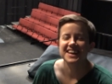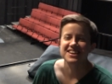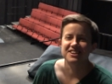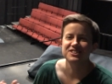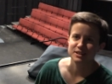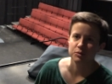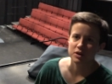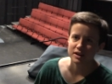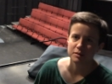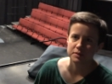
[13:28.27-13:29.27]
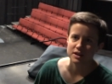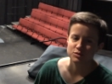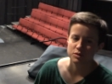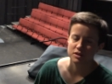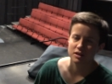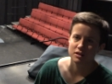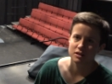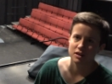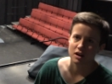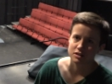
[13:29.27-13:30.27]
like, to work at a place where
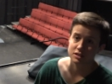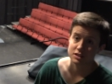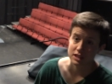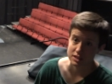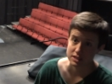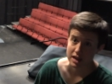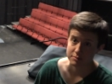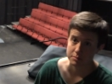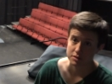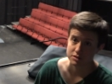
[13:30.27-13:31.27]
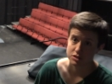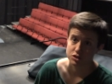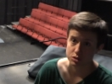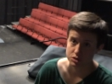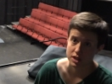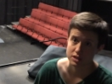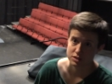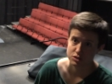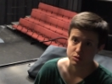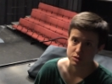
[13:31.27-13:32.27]
there are 6 staff members and 2 Shannons
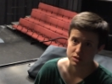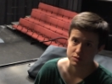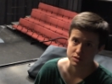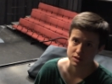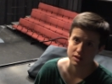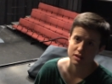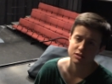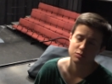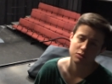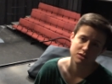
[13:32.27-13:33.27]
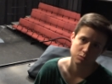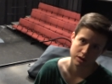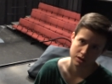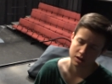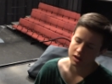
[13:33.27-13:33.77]
and 2 Christophers, like, it's weird.